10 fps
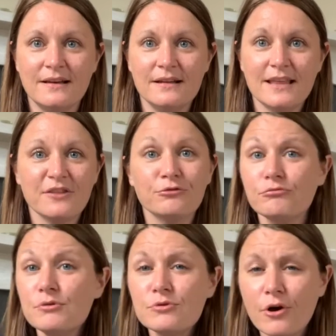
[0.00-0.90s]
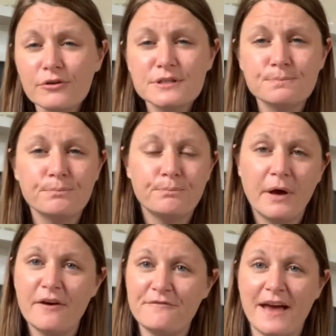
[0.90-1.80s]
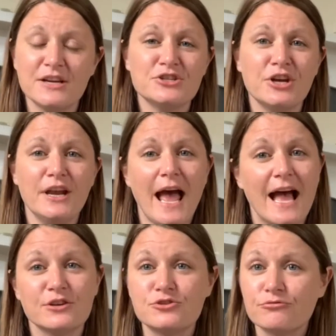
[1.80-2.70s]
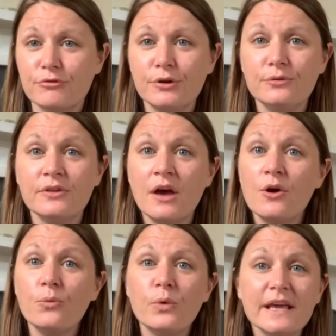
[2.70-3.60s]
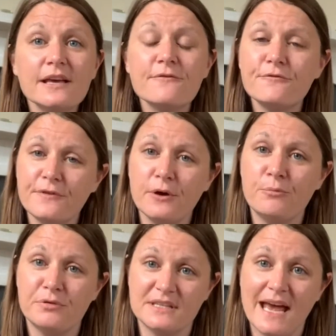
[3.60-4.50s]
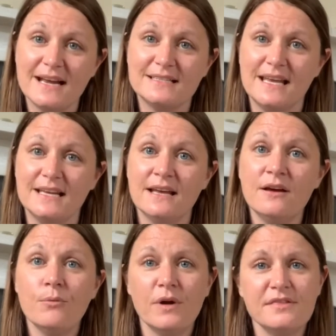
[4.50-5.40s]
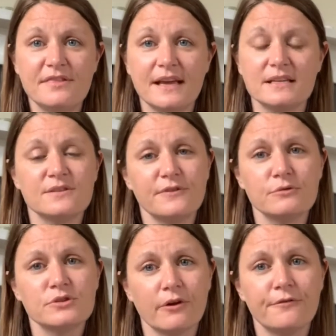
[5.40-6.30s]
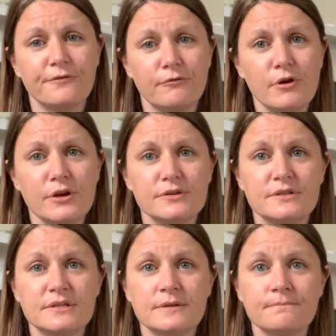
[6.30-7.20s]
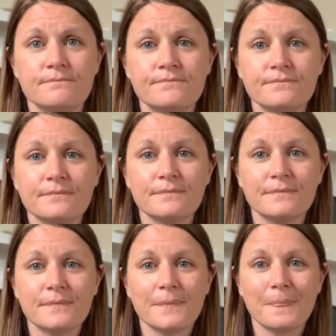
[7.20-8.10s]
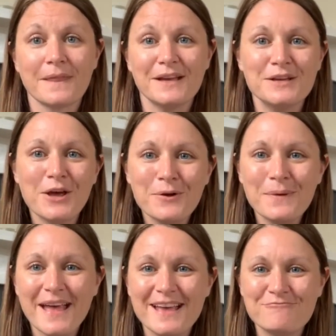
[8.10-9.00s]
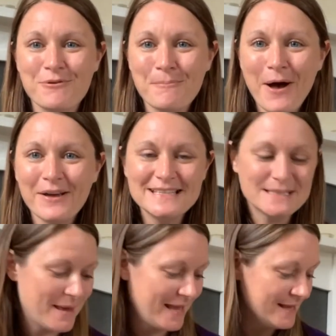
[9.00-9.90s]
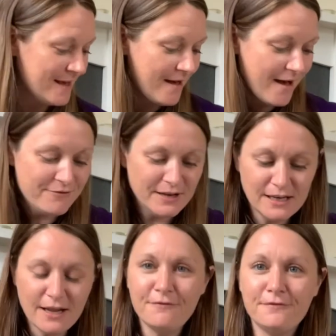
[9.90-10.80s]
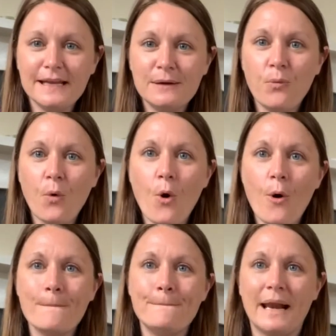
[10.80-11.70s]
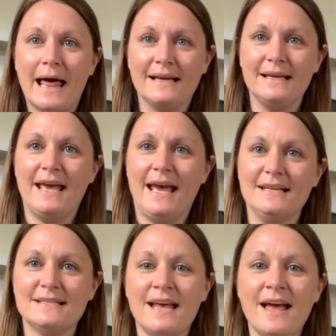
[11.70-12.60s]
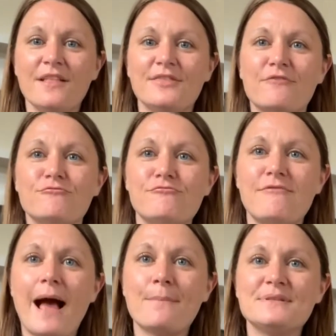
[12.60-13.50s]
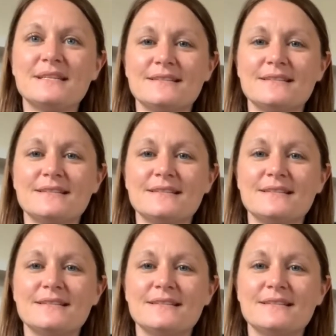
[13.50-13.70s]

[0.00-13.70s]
That through God's perfection and truth, we can feel protected when things feel tough for us. You know, it reminds me of a lovely warm blanket that wraps us